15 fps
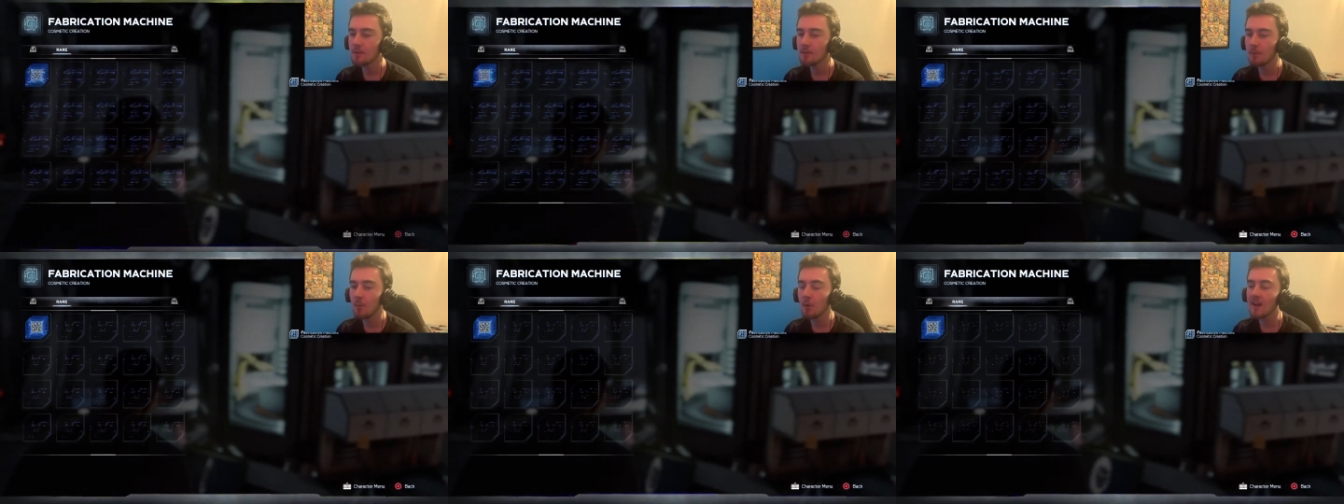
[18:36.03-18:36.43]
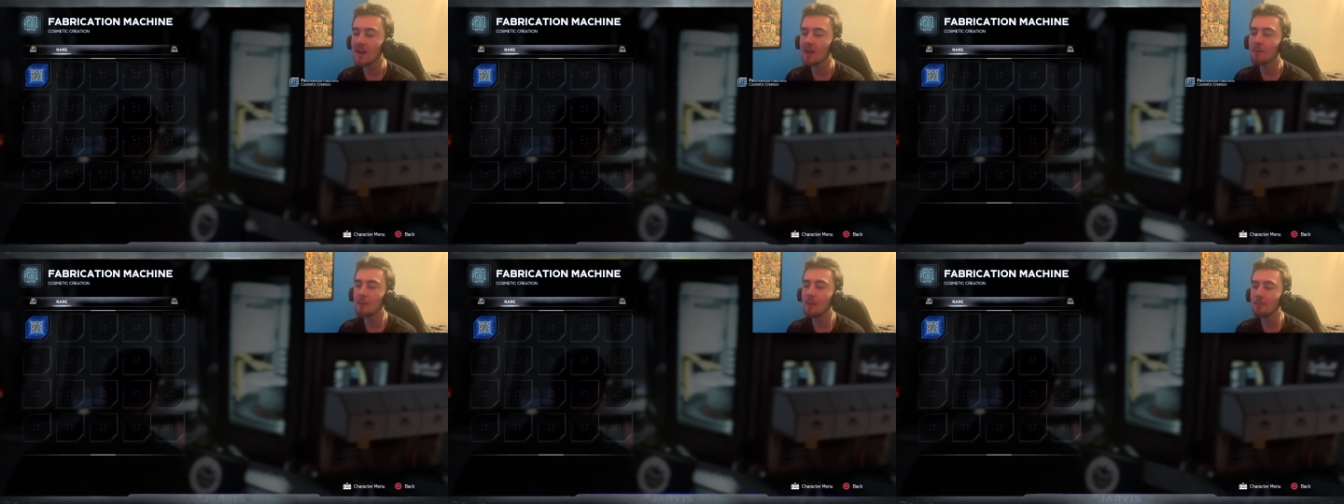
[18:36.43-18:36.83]
From what
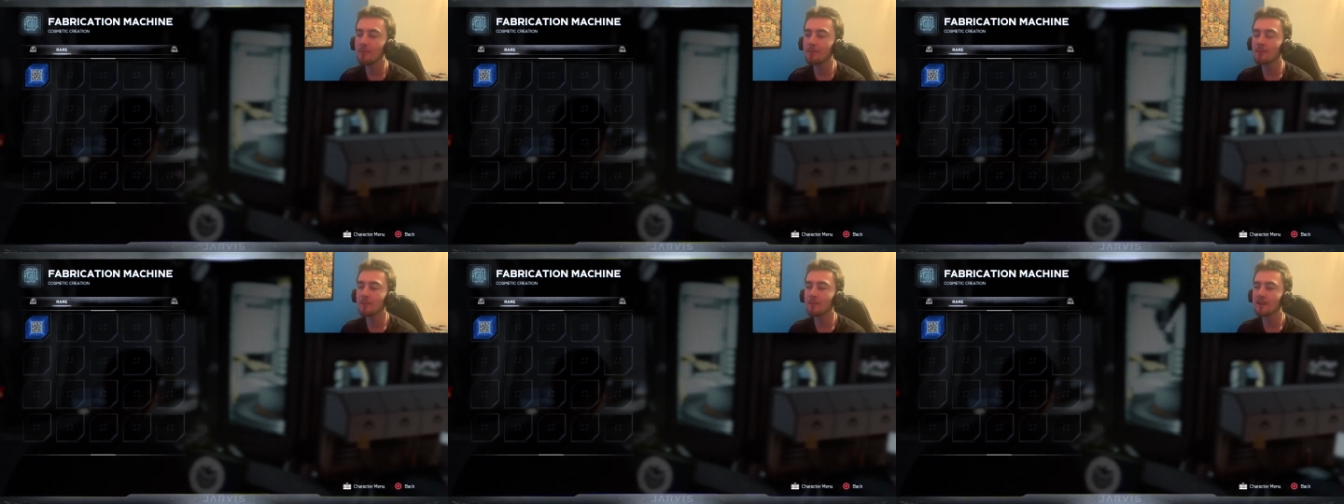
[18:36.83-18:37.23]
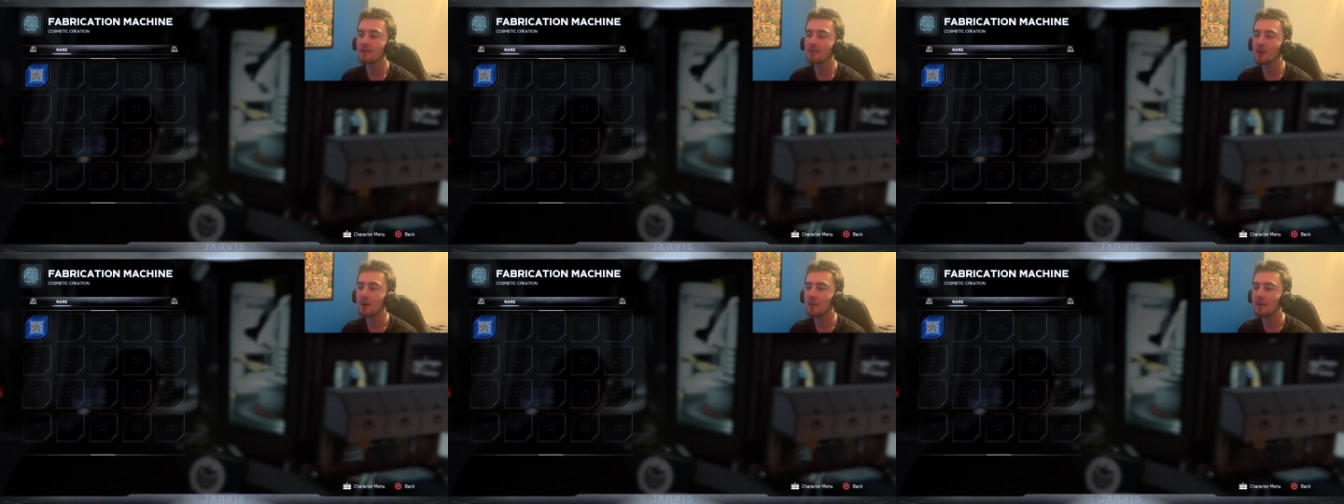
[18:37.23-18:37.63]
I remember from like
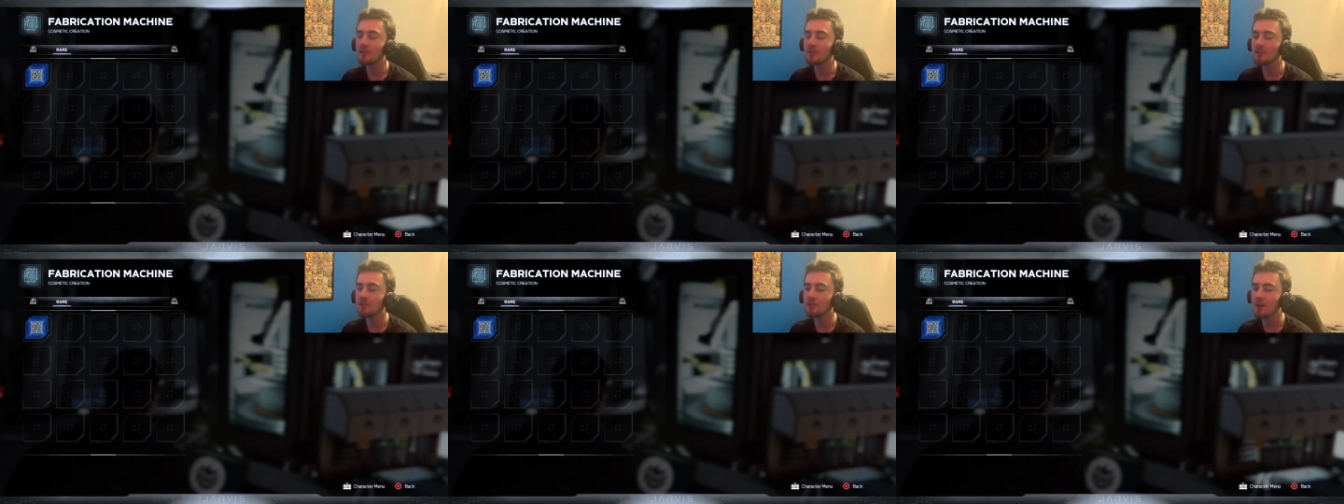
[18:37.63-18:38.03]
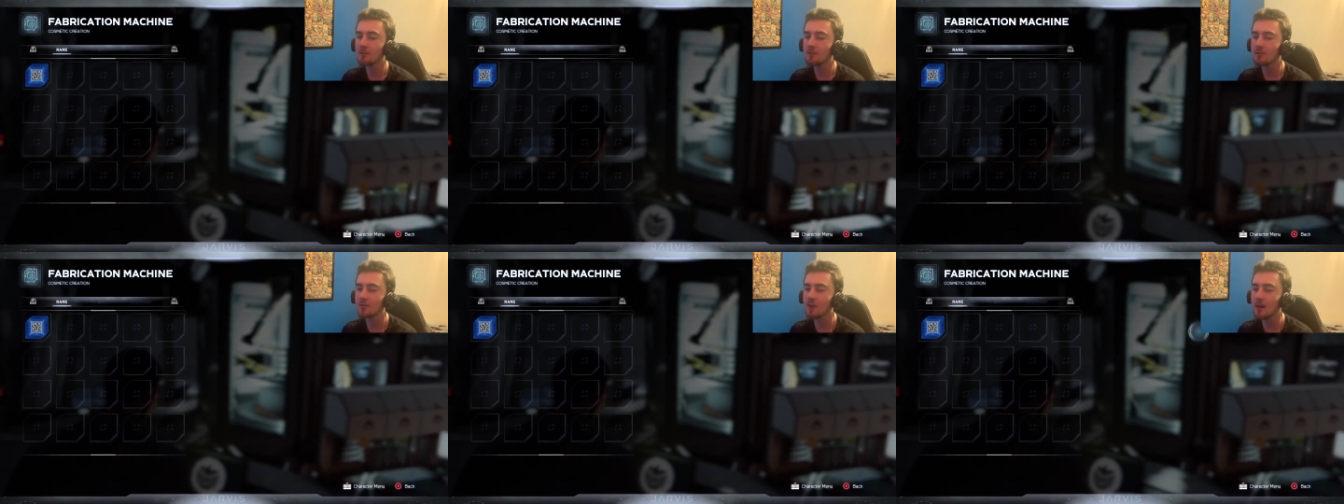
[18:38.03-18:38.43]
the comics and
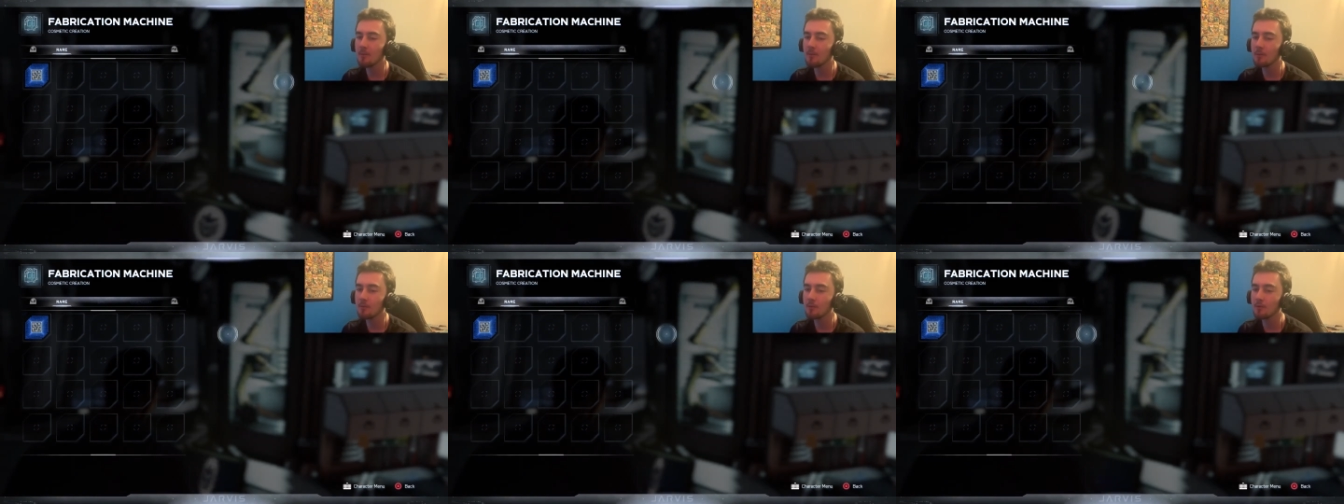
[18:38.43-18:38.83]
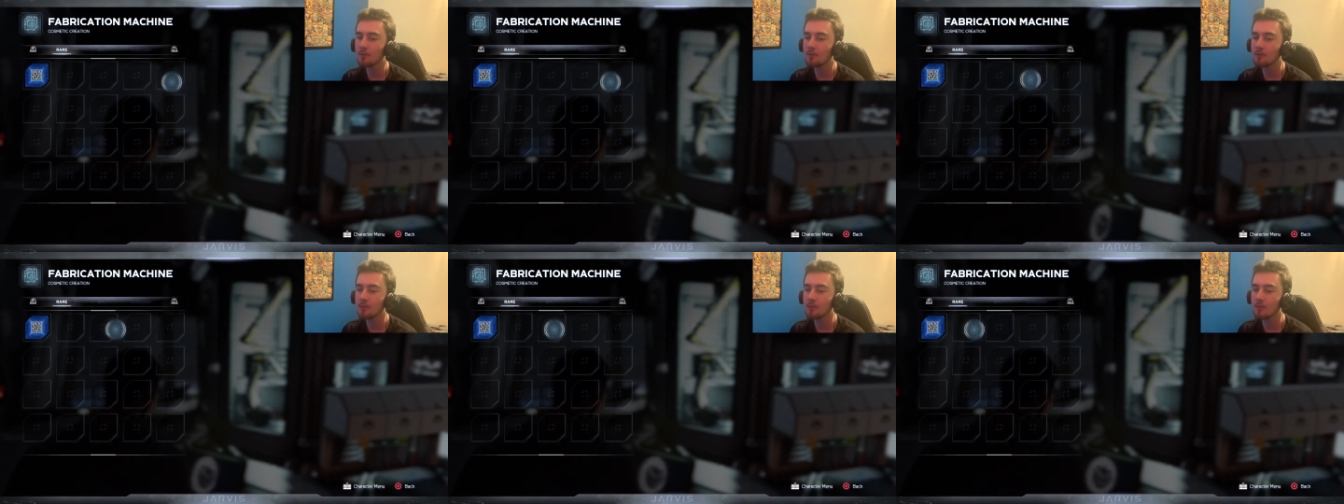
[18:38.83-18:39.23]
stuff,
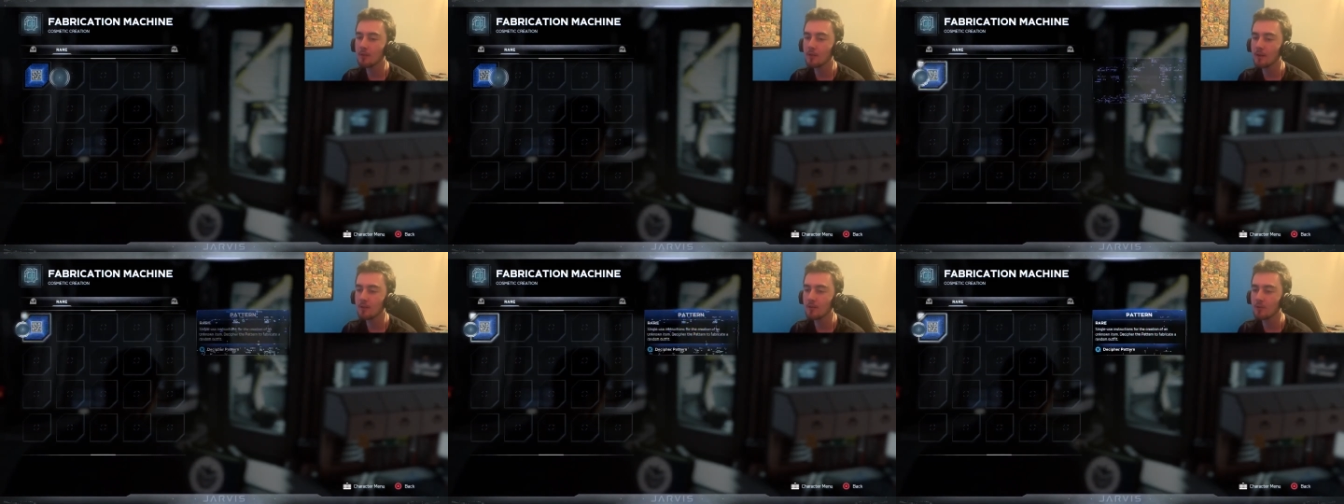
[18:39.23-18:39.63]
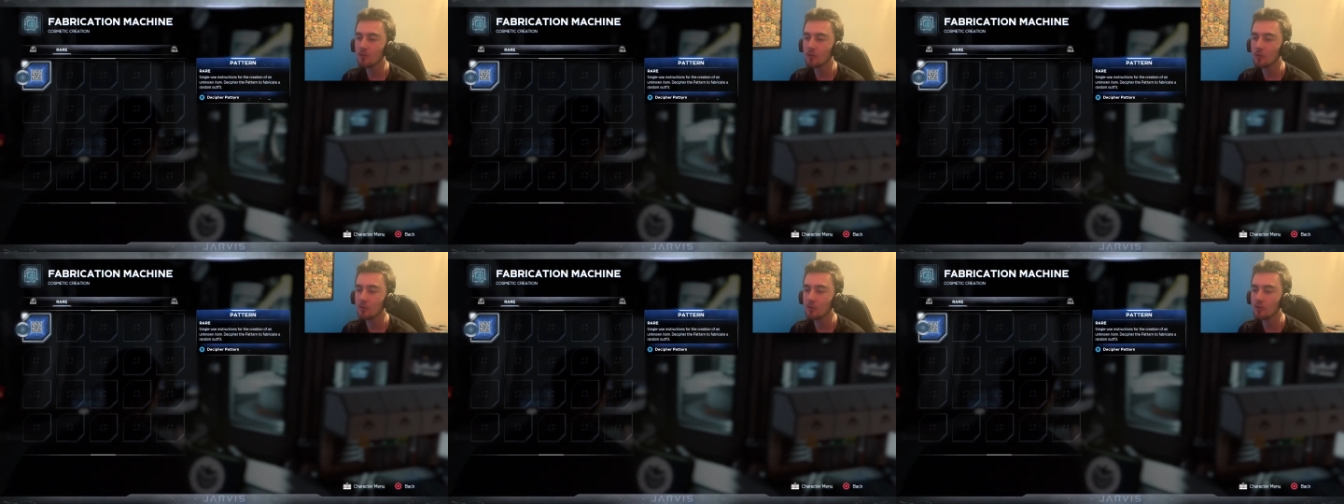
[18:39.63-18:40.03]
Starboost
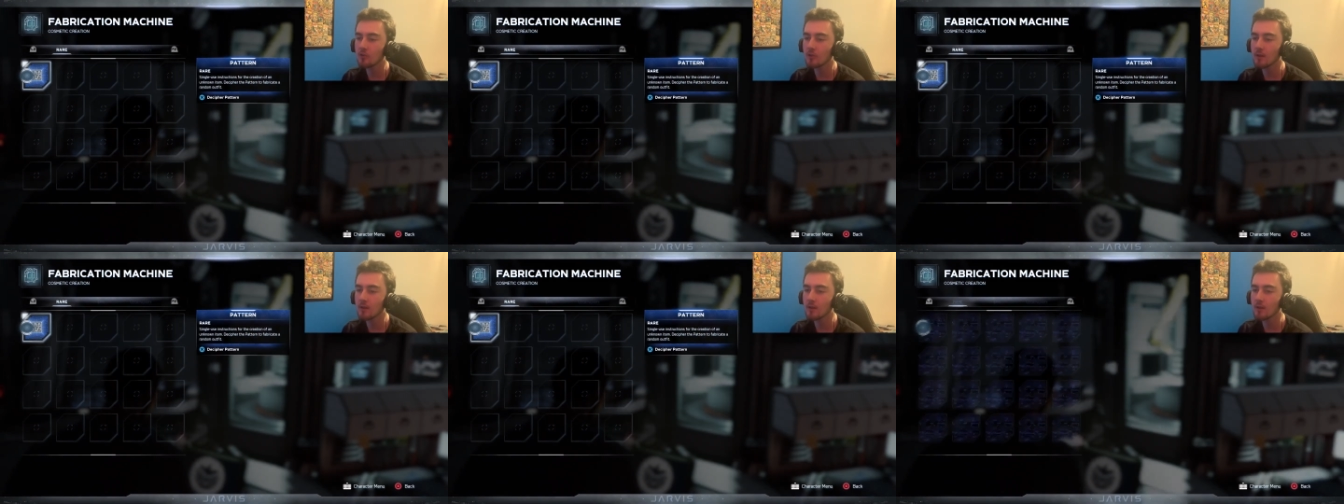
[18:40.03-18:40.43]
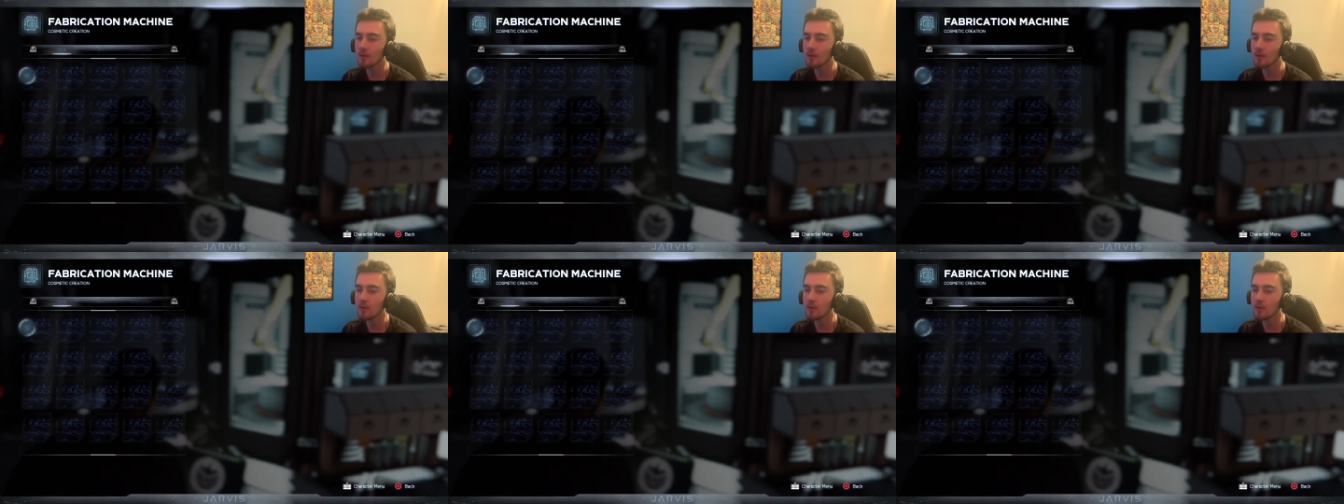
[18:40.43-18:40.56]
just looks sick.